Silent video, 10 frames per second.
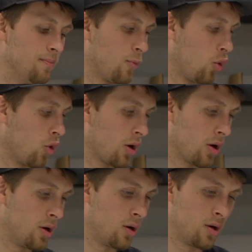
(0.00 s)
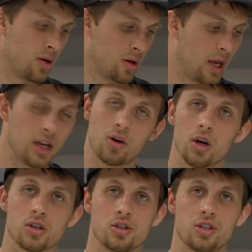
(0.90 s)
or any
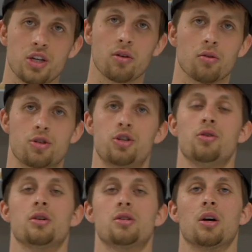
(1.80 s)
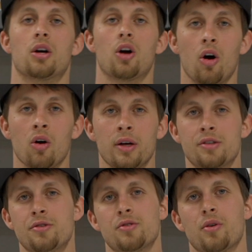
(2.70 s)
questions in general, shoot us a call at
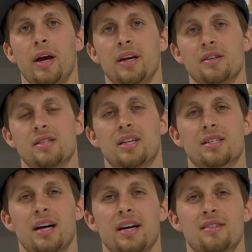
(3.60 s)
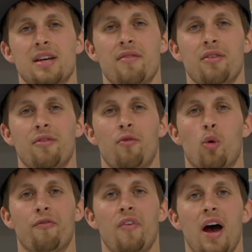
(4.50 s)

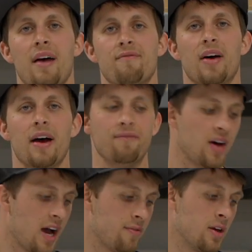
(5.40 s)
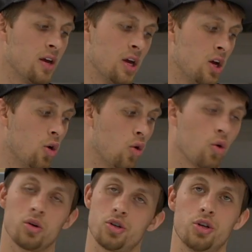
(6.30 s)
208-697-4555,
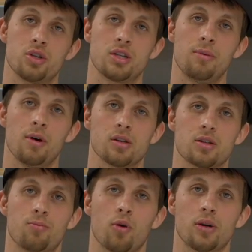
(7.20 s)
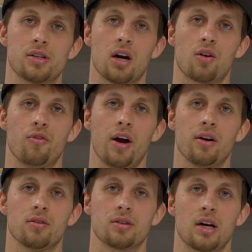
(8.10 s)
or shoot us an email at
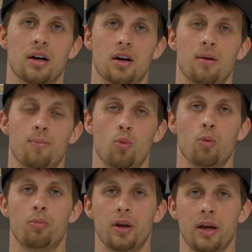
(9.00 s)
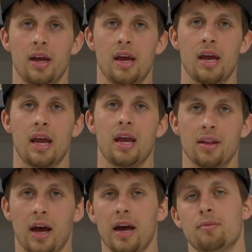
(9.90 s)
support@tacovinyl.com. We'll put it in
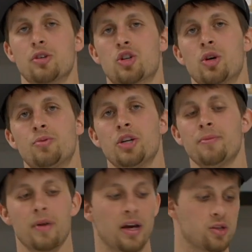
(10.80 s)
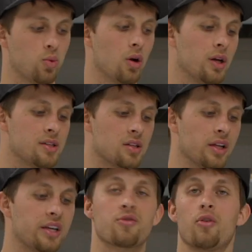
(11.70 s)
the item description, as well as the
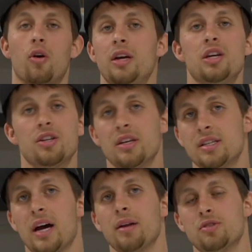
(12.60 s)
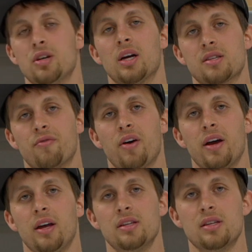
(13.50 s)
links for each of these items so you guys can
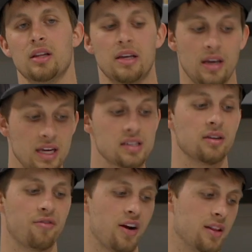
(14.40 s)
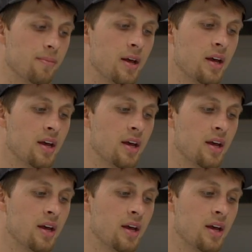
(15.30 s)
easily find them.